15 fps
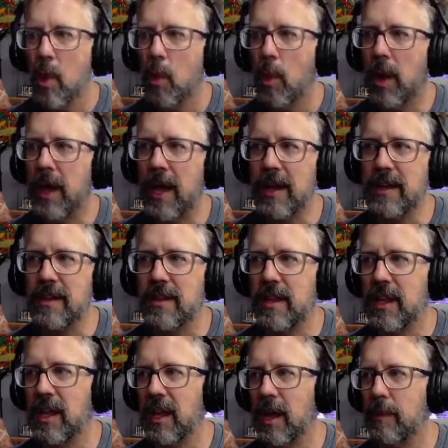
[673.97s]
what I got to
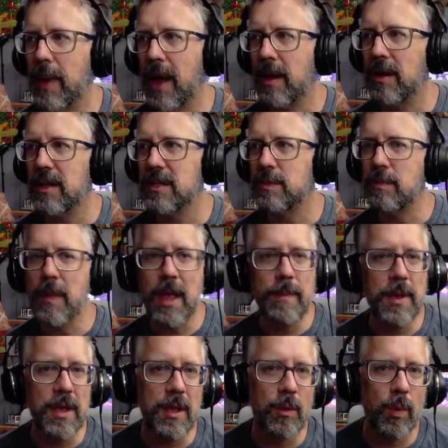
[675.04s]
thinking about is
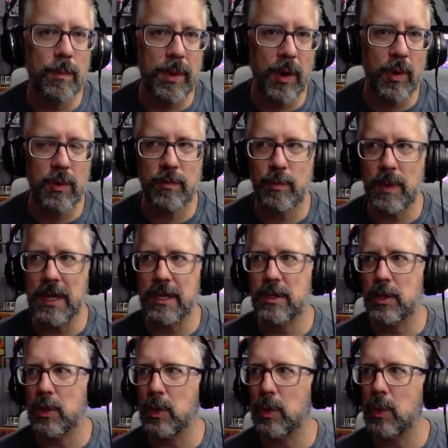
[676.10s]
maybe it would behoove me
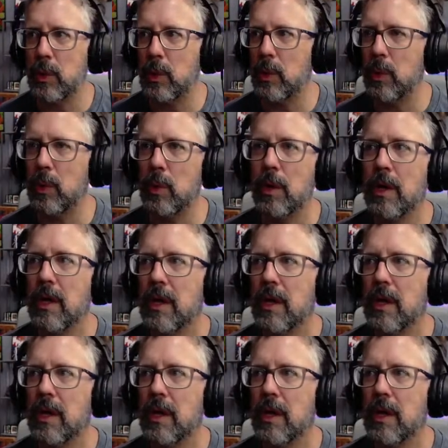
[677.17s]
to